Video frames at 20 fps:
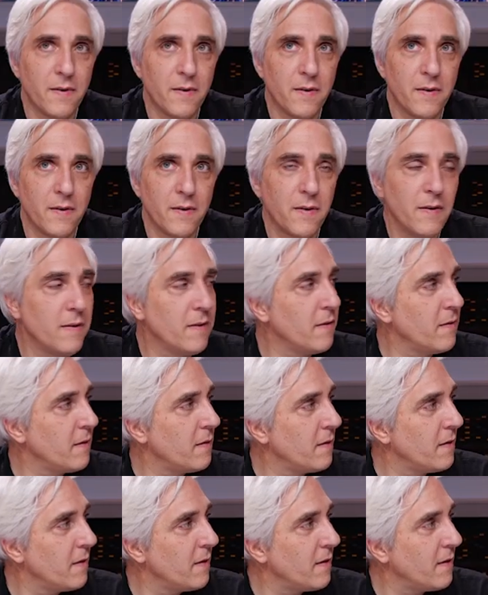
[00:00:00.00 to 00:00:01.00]

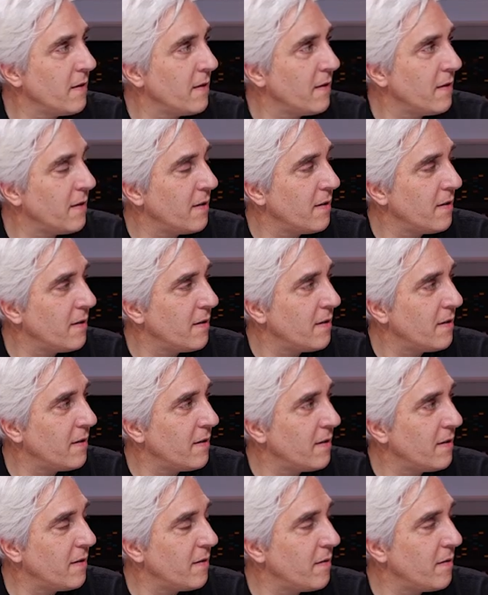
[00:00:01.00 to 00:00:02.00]

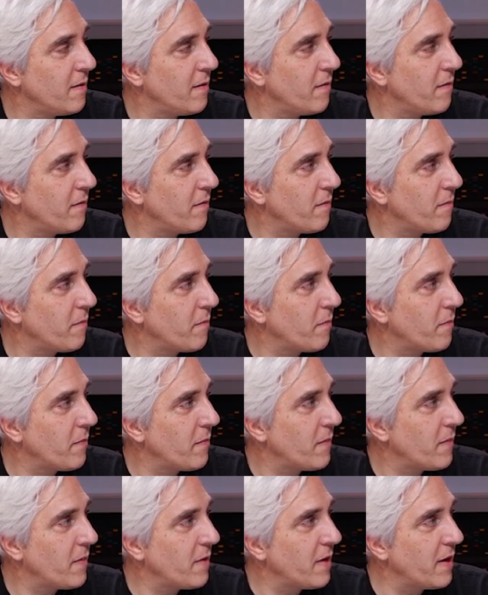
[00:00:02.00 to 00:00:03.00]

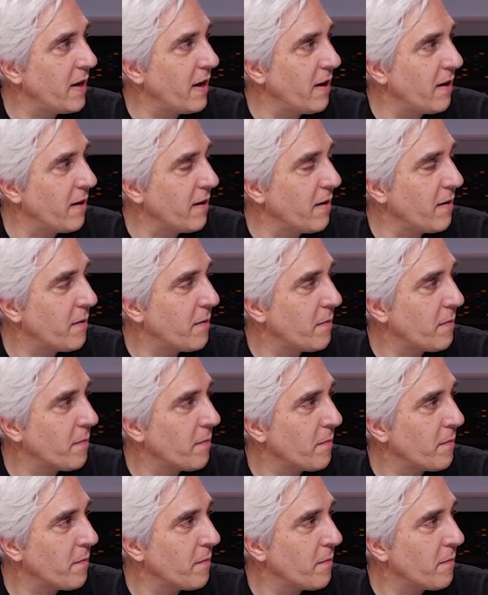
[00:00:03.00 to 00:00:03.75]
This person isn't speaking.